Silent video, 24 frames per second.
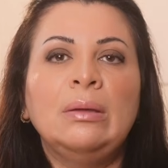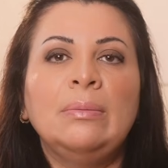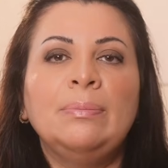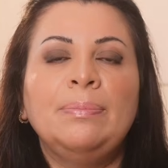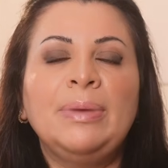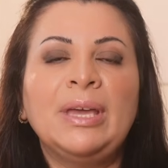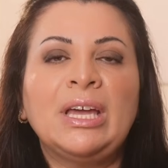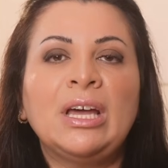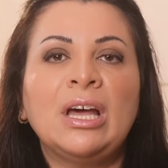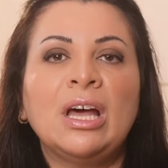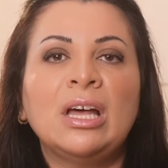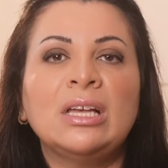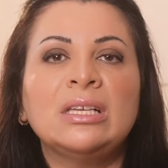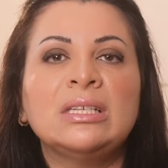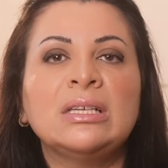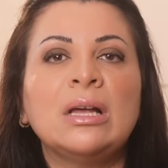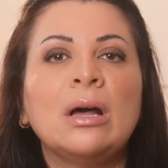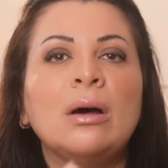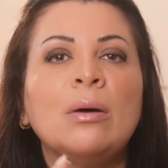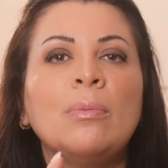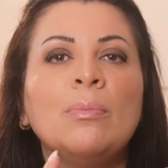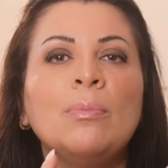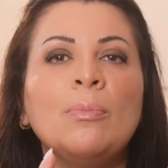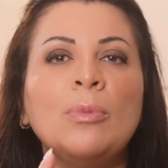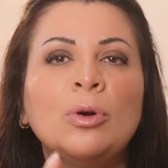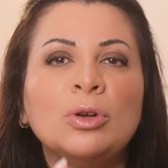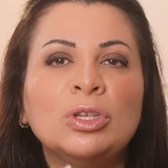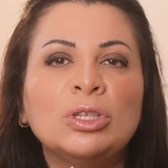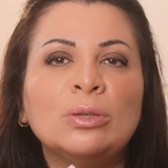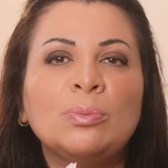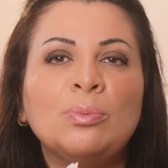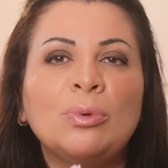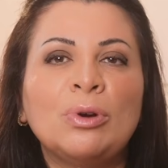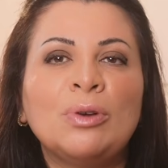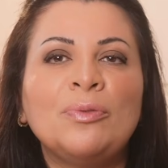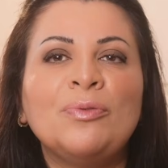Because
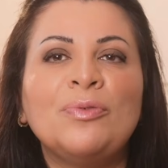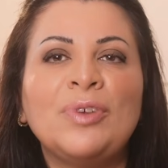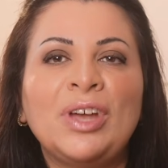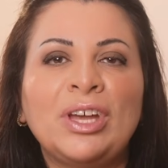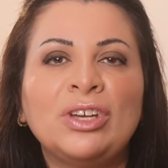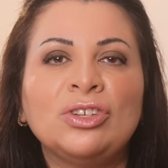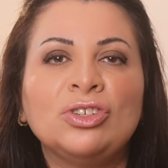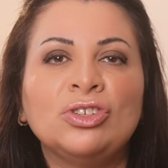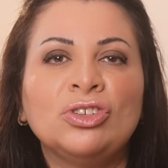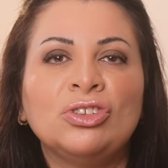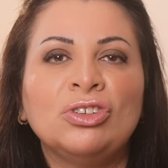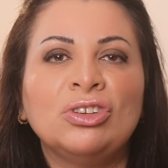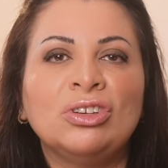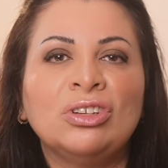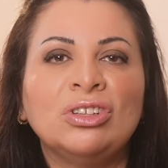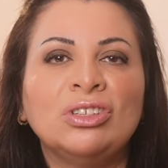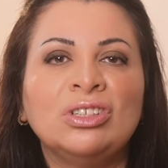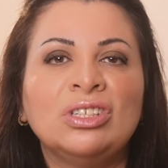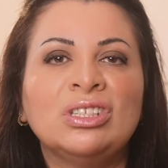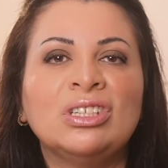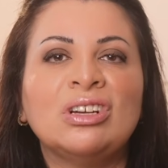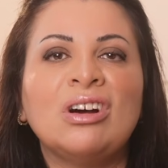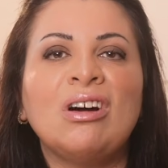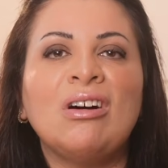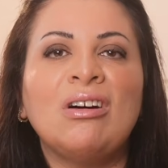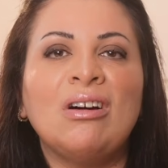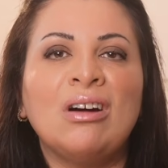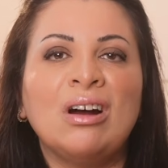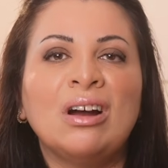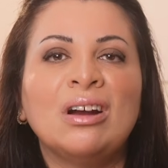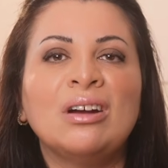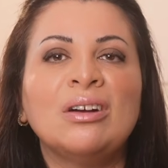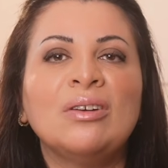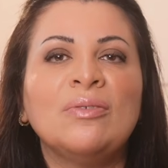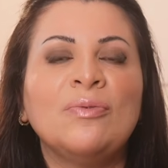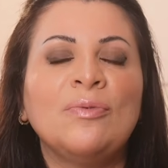most professionals
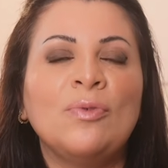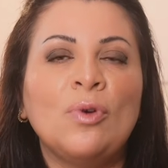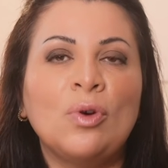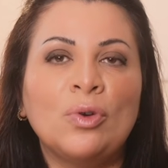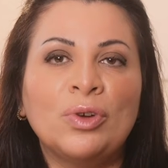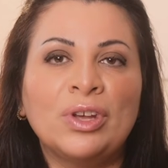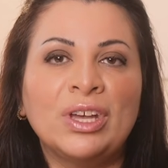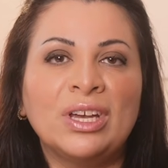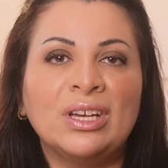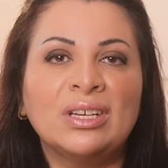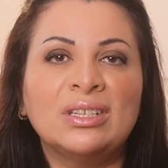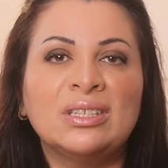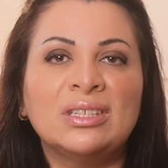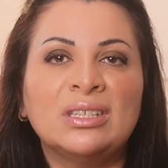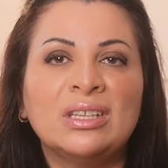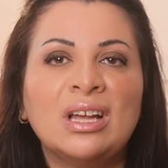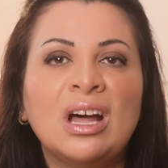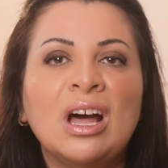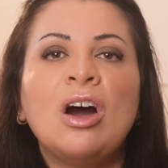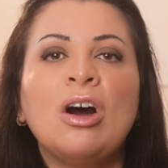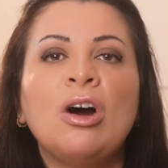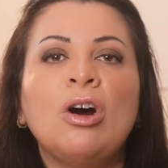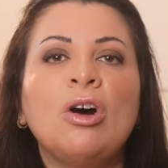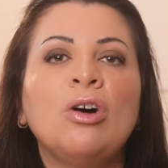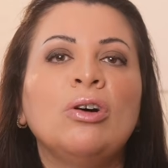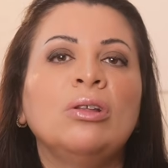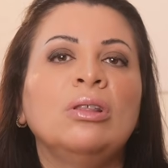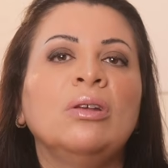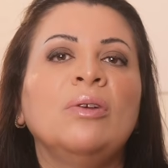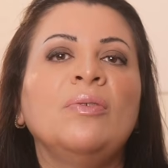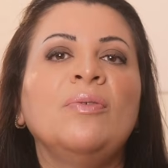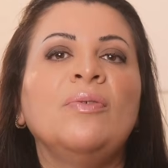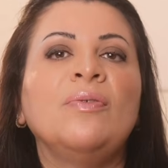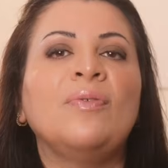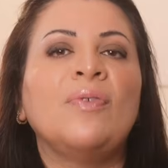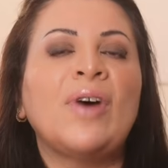are focused
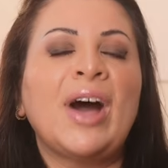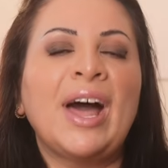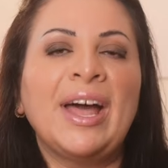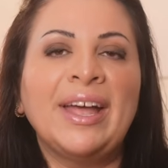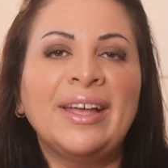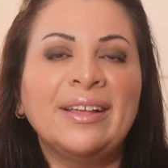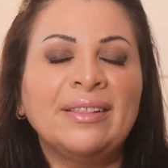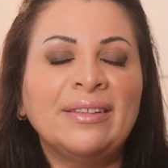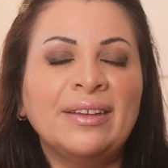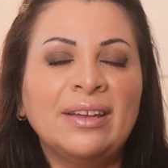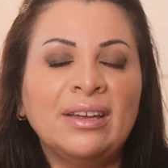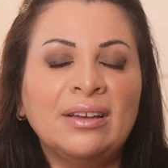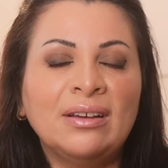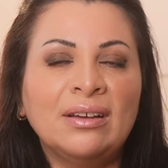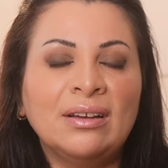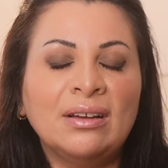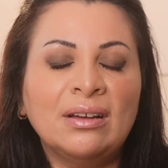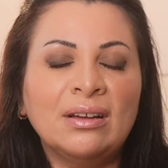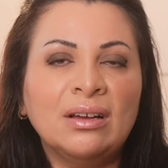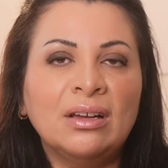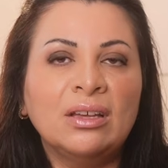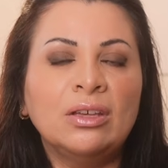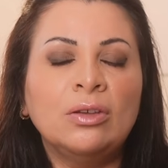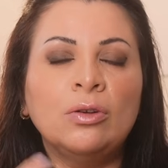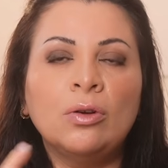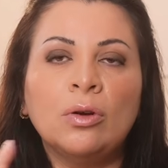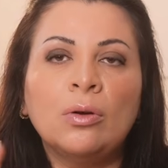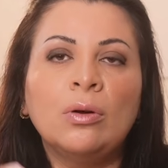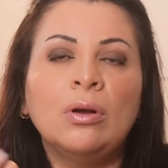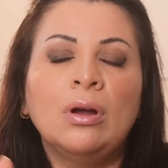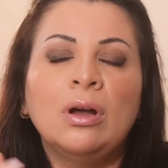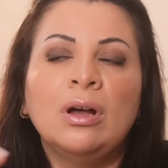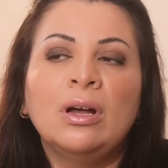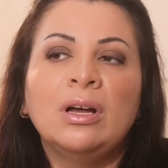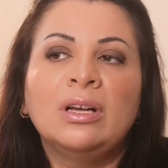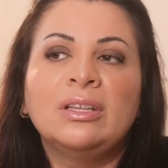on filing
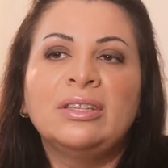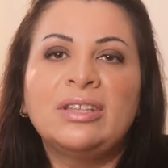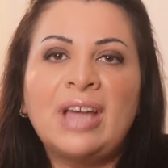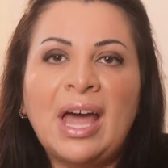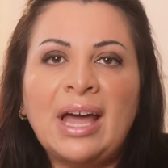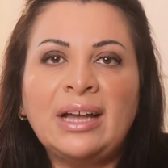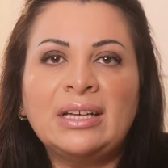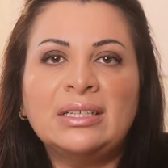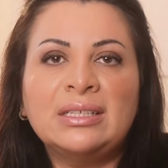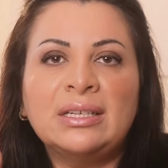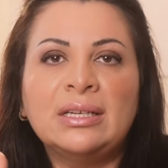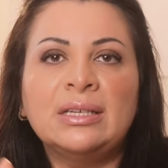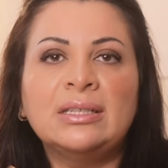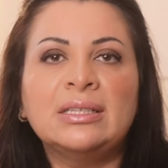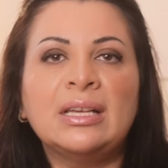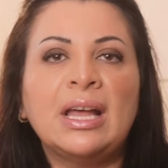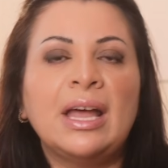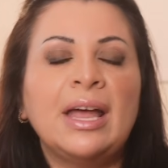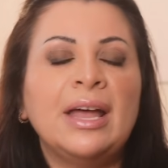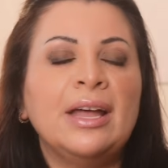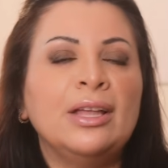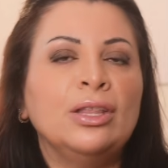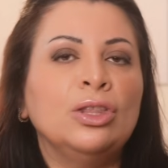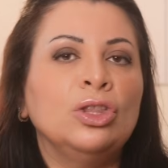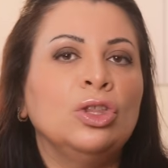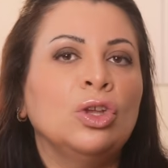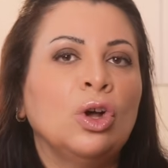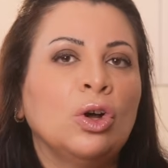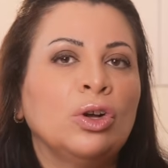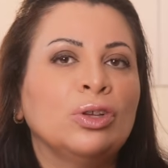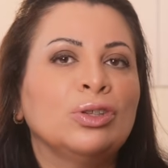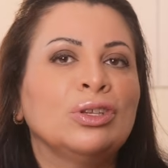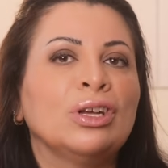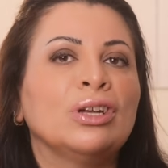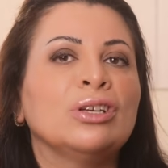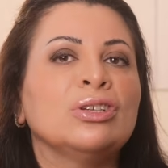your taxes and
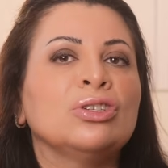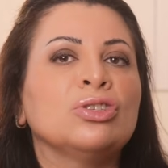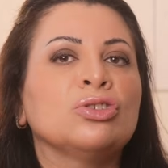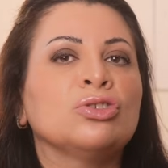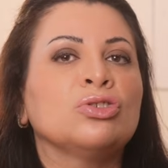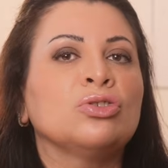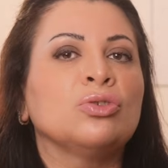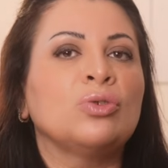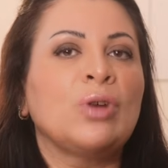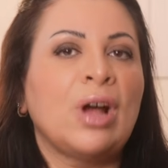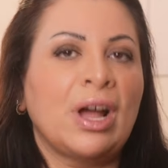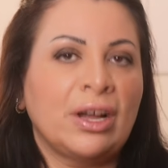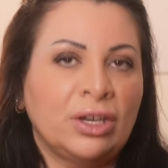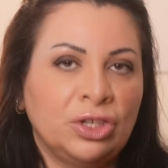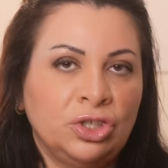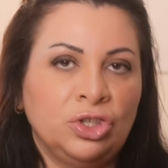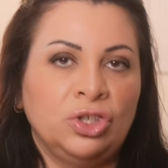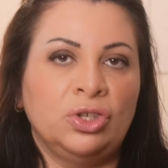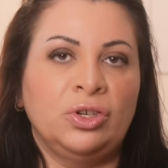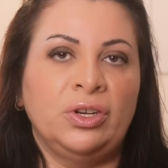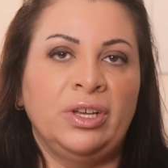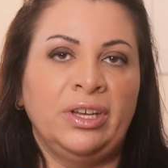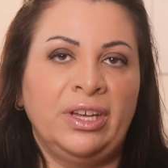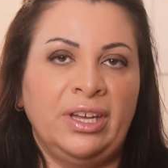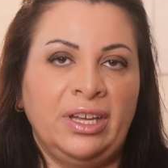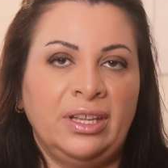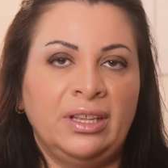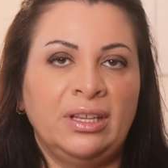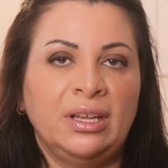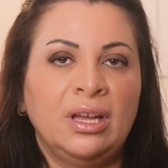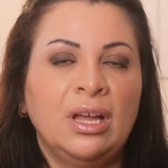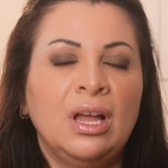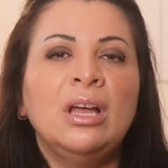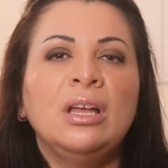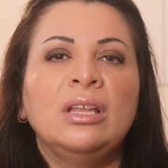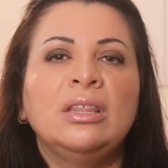not structuring
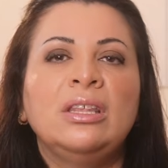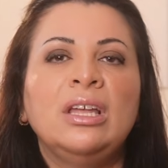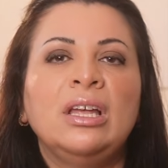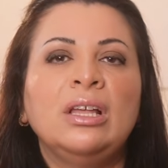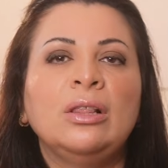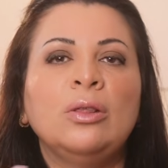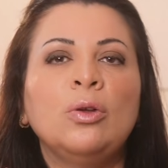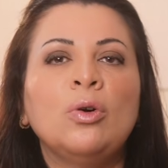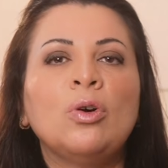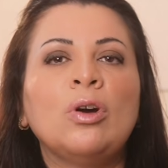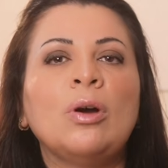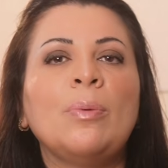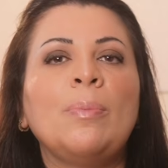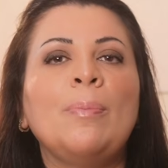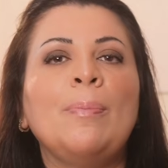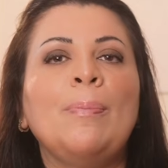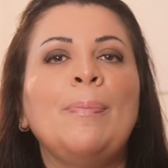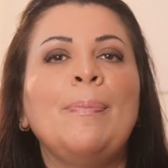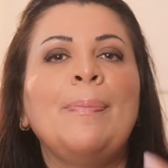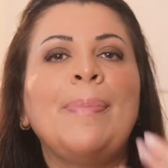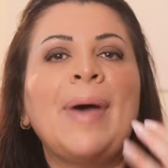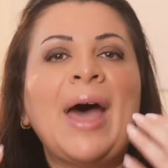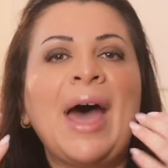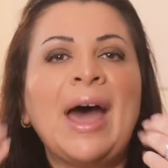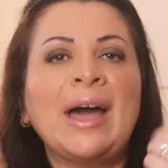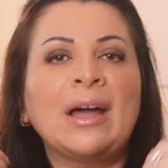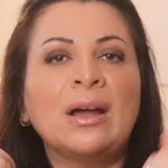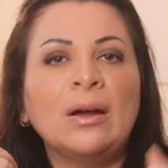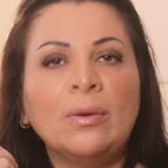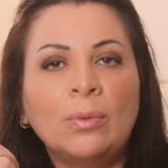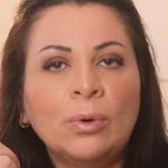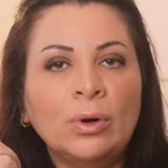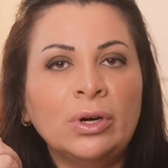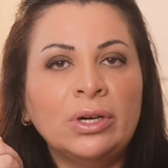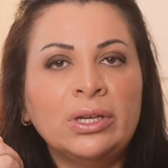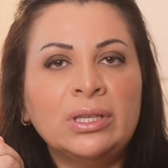it. They look
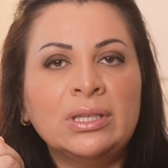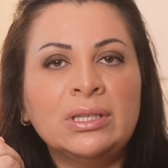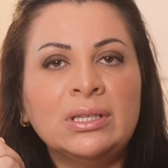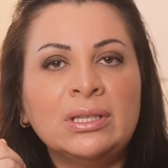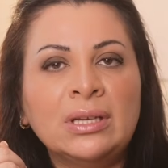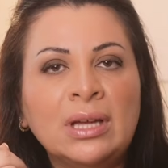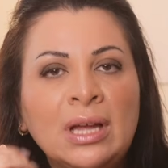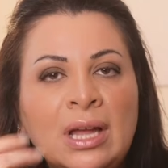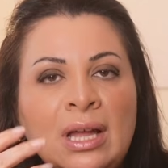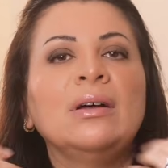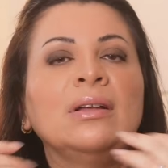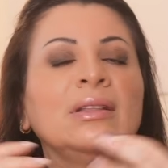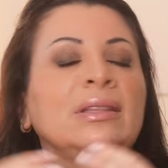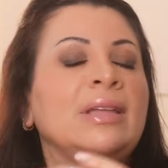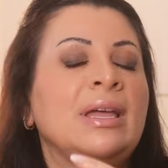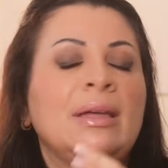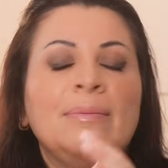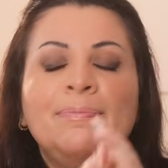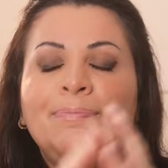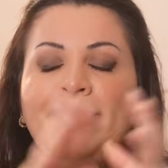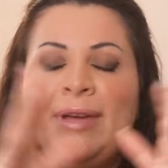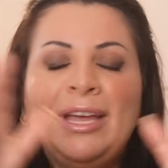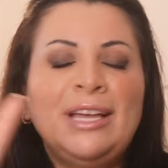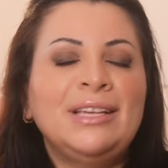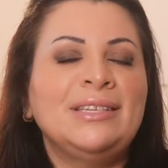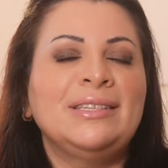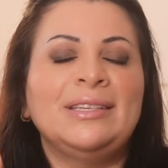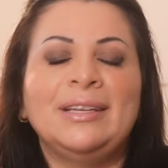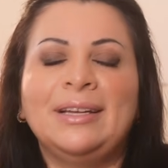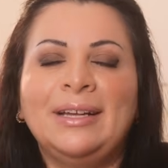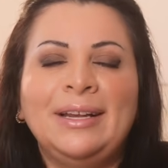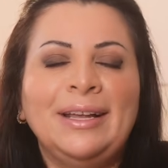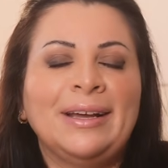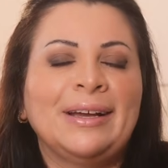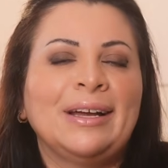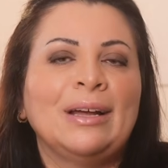backwards, they
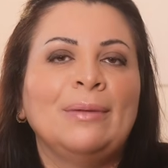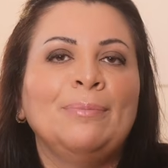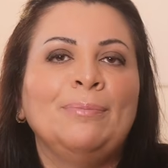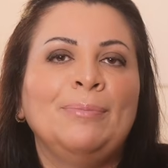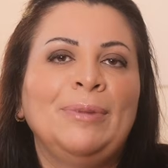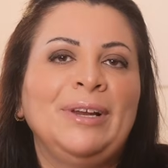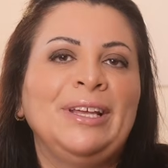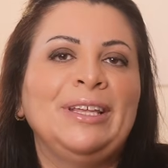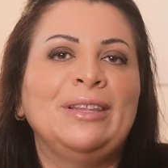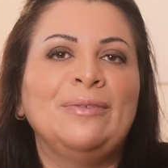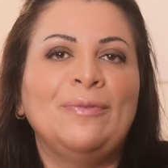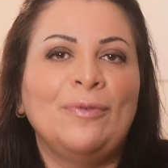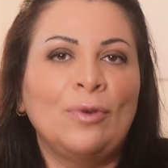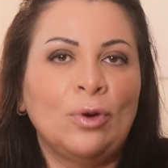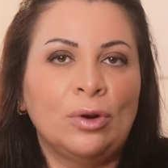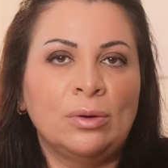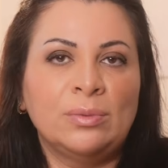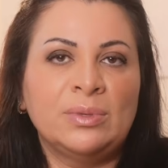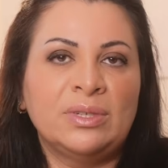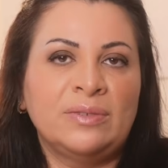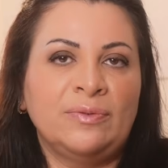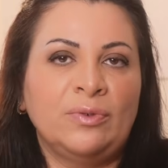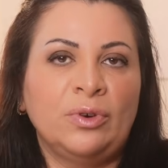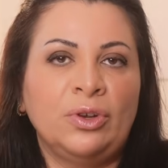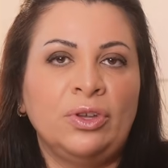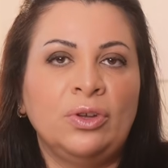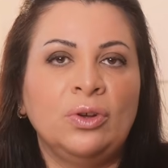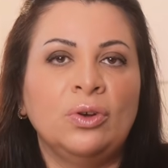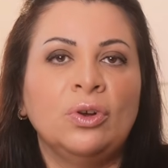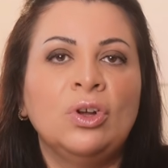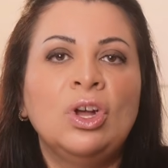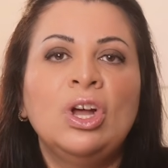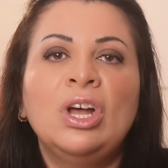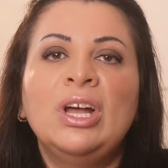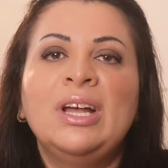basically complete forms for you.